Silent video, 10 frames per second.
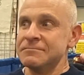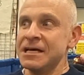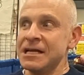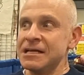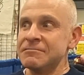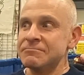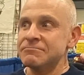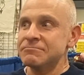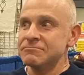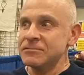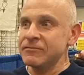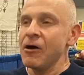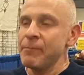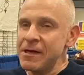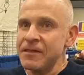and we've
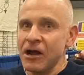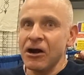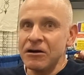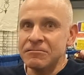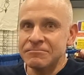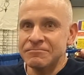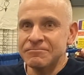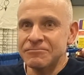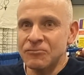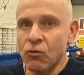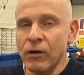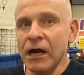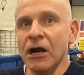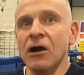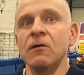all been there,
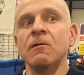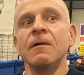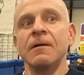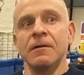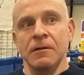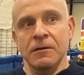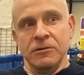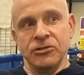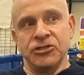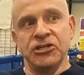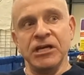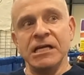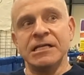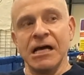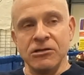where
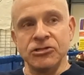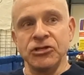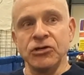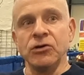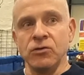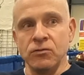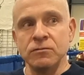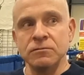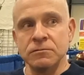she tells you